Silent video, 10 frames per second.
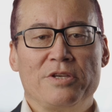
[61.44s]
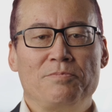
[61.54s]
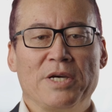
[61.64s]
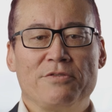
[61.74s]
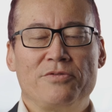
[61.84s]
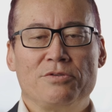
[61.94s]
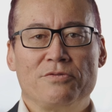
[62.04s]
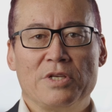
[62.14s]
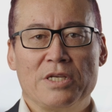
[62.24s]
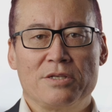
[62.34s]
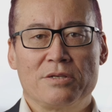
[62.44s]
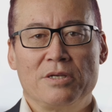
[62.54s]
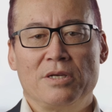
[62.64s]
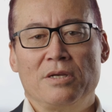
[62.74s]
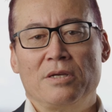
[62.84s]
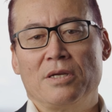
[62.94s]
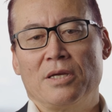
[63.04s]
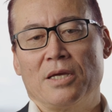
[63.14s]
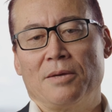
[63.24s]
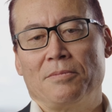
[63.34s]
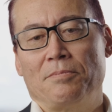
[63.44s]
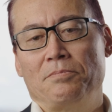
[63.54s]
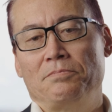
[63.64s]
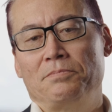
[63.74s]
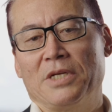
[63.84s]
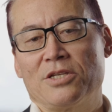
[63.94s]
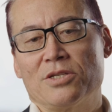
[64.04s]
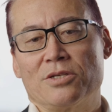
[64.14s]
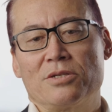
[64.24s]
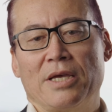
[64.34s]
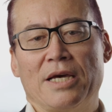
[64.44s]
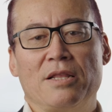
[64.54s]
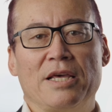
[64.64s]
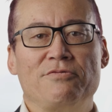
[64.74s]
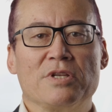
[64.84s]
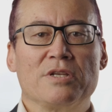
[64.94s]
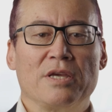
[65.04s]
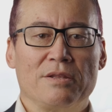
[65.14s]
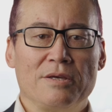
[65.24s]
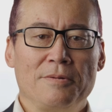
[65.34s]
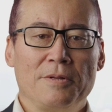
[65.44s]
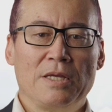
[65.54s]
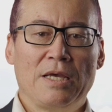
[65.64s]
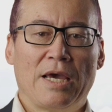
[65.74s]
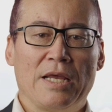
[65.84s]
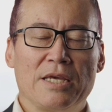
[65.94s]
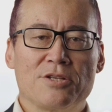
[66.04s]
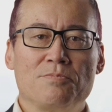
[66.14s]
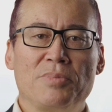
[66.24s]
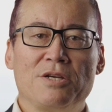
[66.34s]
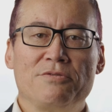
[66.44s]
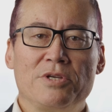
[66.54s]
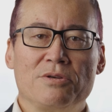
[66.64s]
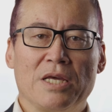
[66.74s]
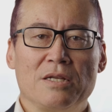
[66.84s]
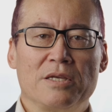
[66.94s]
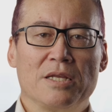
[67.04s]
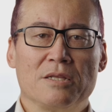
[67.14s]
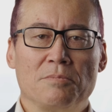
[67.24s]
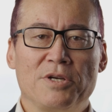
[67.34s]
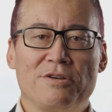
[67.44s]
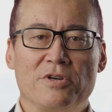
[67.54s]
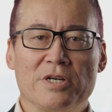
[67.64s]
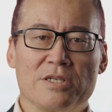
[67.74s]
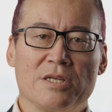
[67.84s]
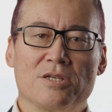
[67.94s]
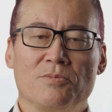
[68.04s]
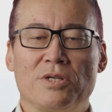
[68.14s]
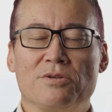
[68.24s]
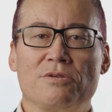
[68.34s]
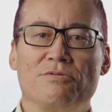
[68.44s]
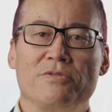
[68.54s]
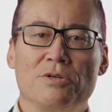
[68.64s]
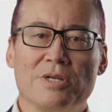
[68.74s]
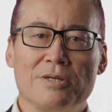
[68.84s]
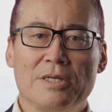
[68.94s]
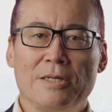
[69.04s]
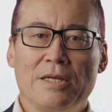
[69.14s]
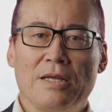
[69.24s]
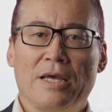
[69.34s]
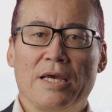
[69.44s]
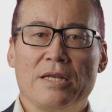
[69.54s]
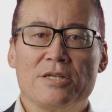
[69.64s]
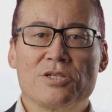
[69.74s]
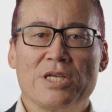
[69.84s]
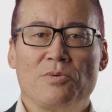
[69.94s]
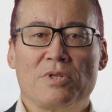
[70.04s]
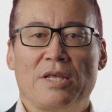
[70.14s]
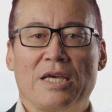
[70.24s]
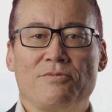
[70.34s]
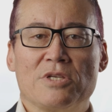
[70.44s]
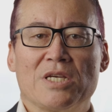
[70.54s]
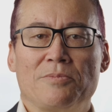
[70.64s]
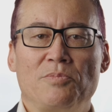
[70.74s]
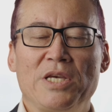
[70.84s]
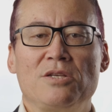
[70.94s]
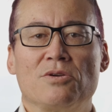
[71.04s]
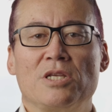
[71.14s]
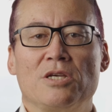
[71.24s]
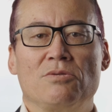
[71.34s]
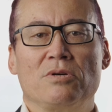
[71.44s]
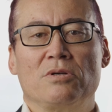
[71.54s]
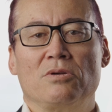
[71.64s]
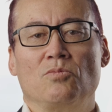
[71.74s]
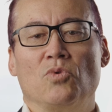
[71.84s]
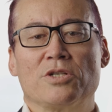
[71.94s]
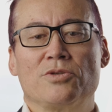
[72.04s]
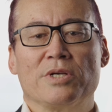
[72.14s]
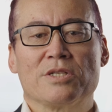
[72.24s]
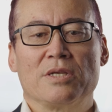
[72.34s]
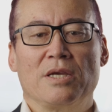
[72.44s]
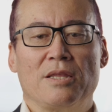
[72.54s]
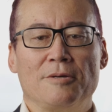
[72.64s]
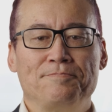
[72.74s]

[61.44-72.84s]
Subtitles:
you've made a few of these pieces, how do they fit together? And get some peer review, get another pair of eyes, get someone else to review it and see whether they have the same opinion on you on what joins together.